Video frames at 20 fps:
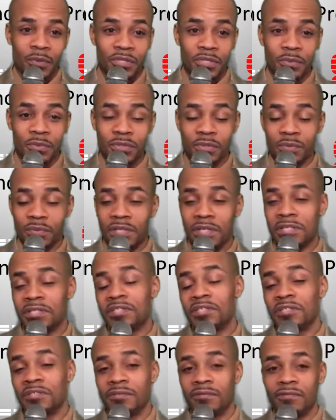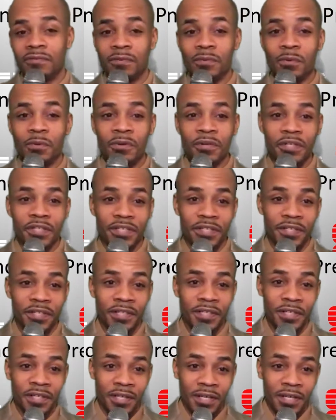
she was arrested in Florida.